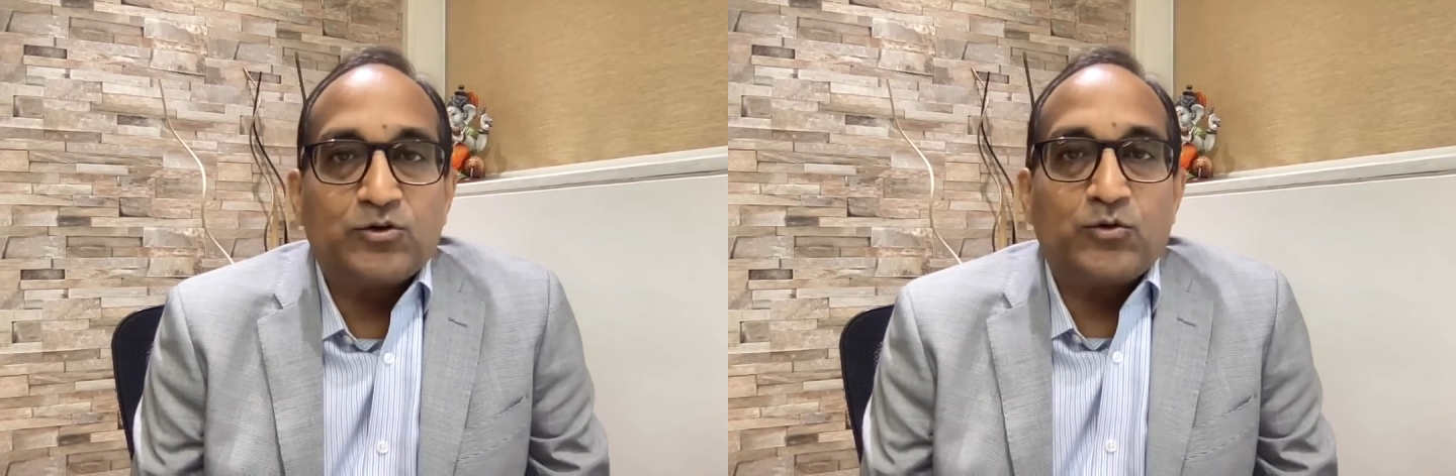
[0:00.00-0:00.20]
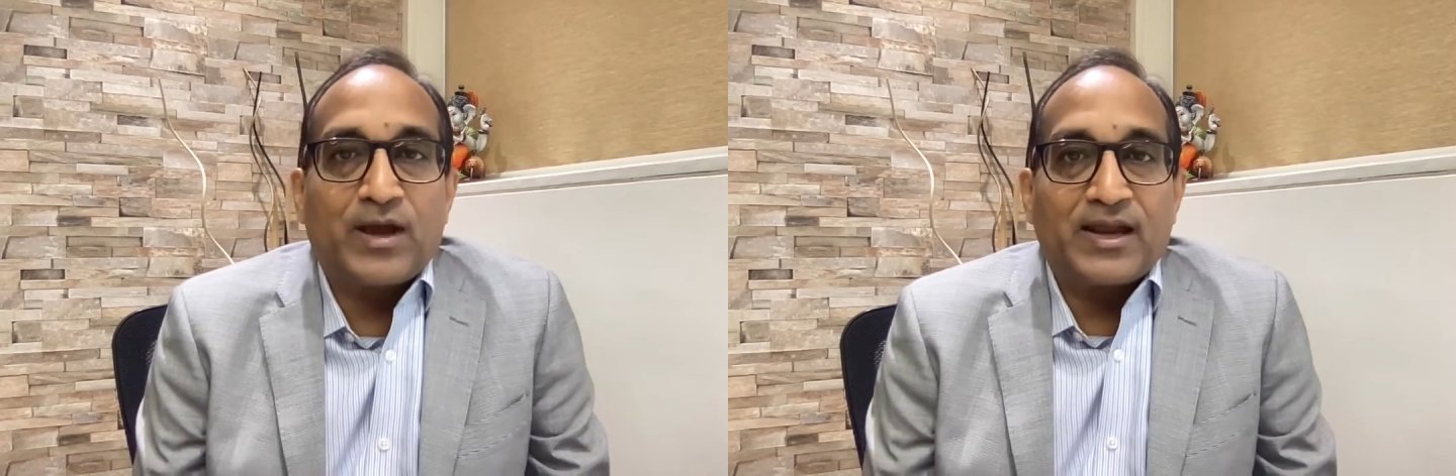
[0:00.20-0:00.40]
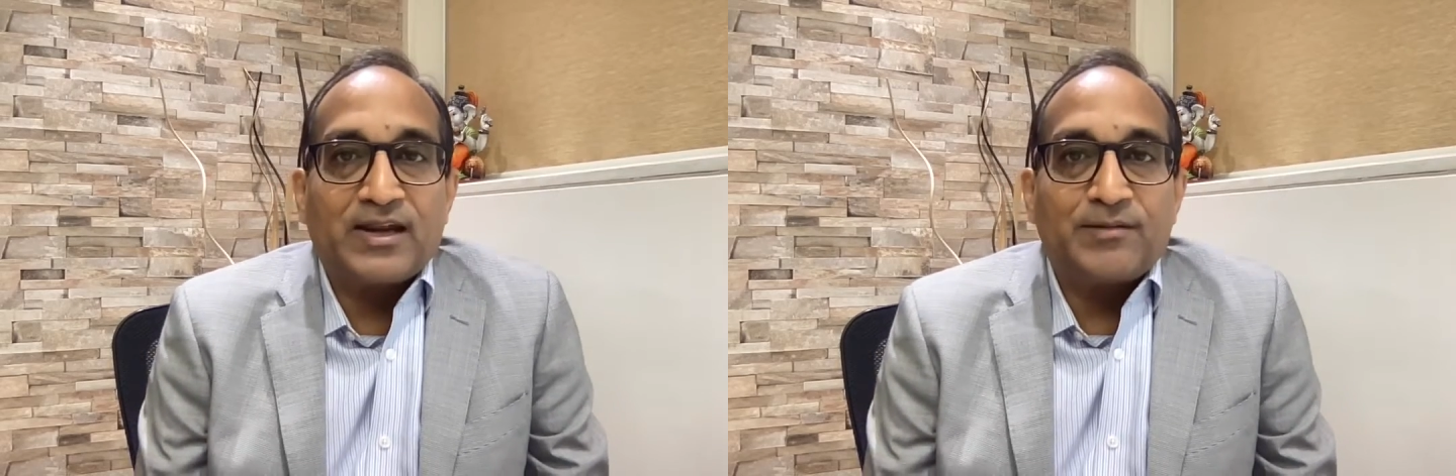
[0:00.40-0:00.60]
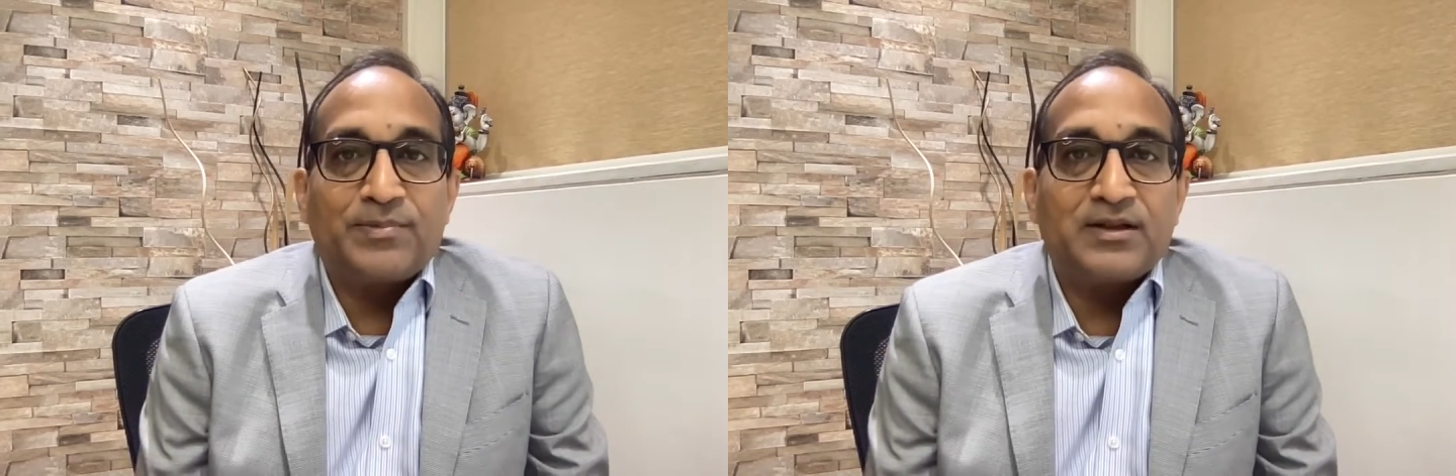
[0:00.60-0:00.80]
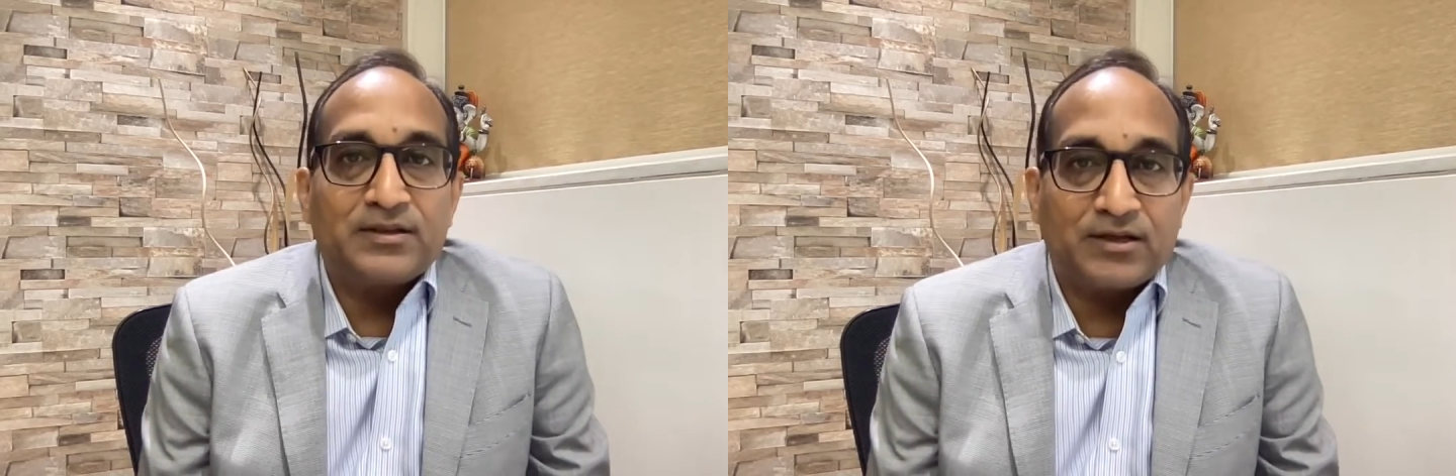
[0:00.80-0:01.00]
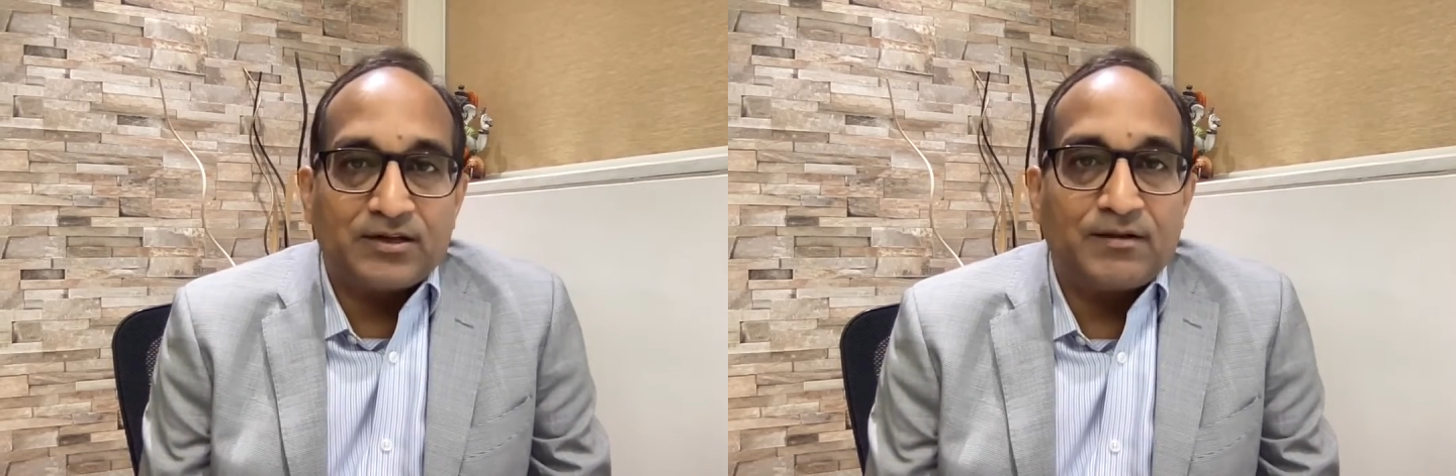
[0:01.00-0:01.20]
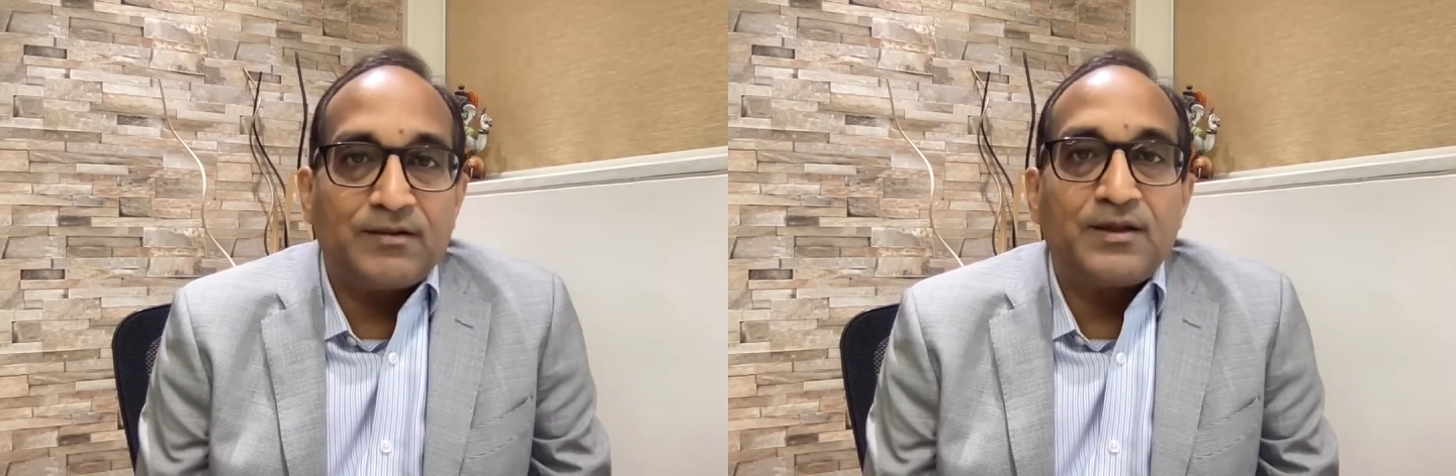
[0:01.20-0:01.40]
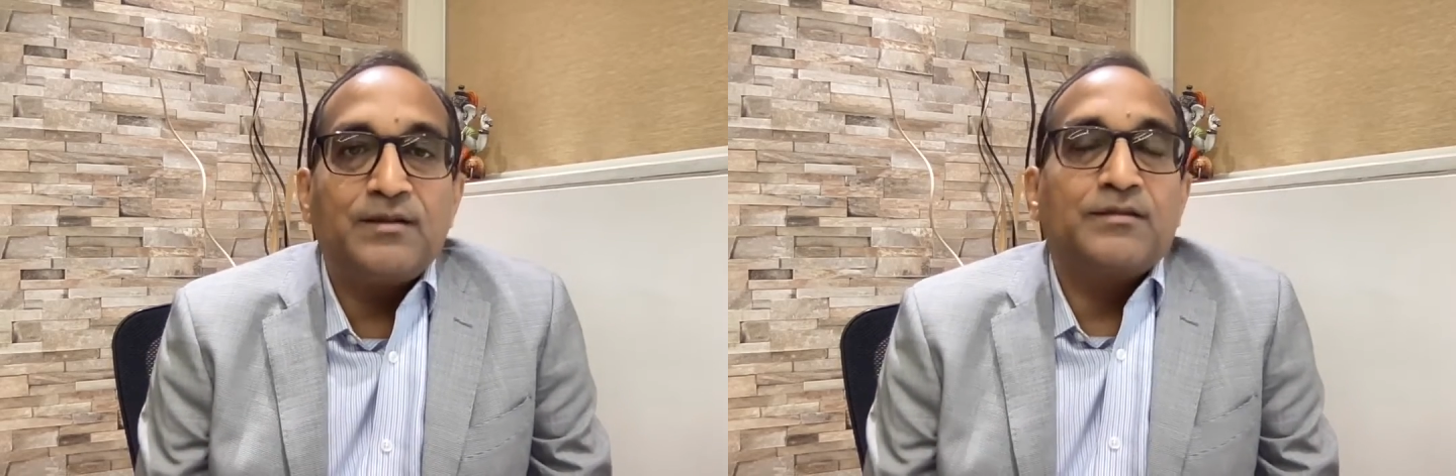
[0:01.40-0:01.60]
to enable the
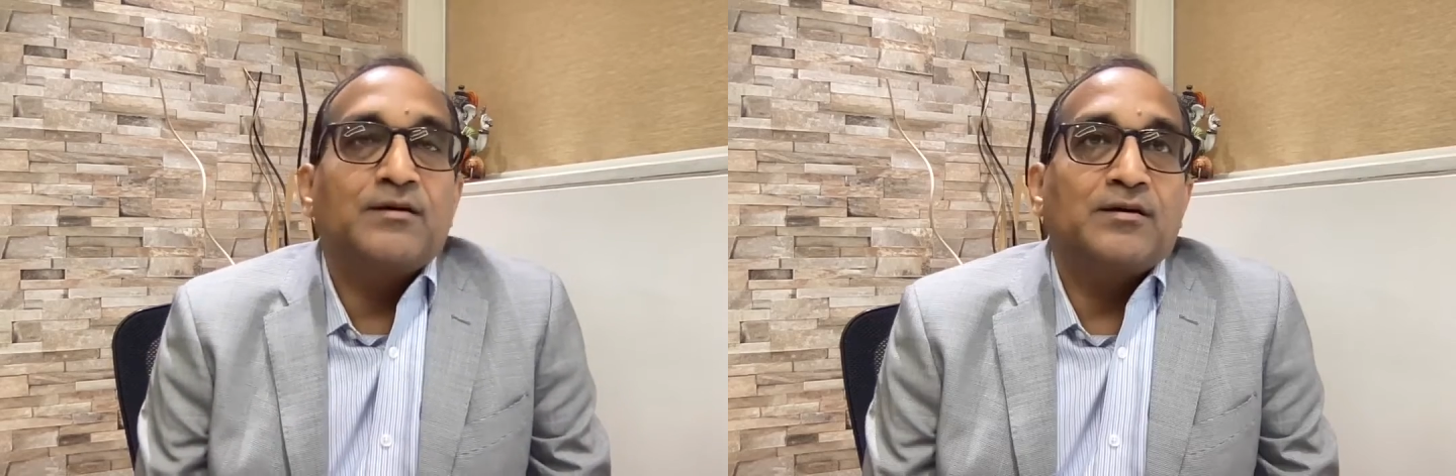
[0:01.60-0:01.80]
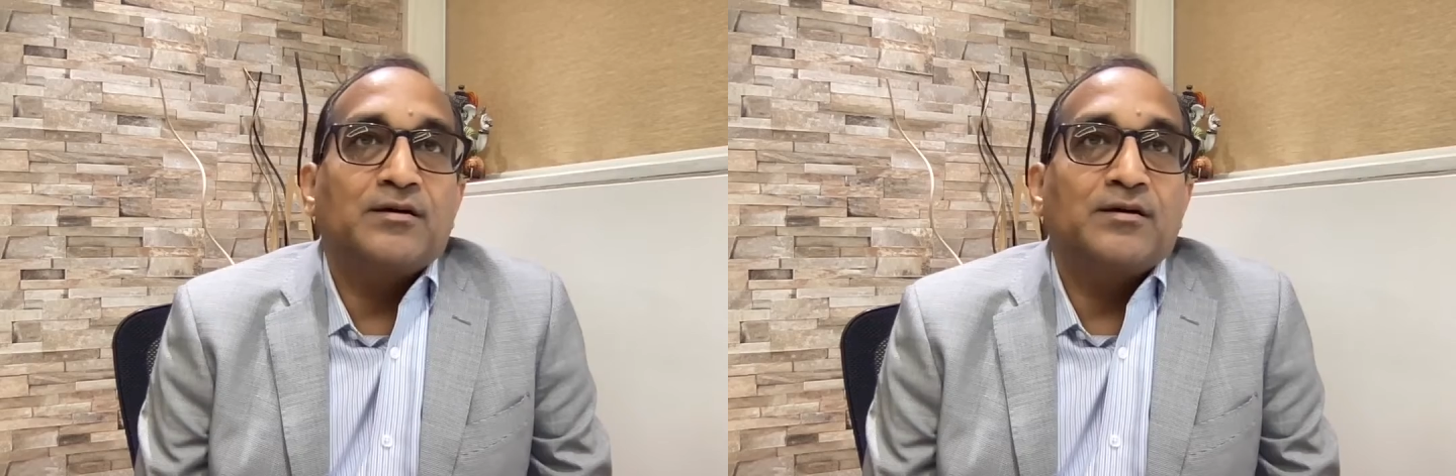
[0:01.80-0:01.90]
disease,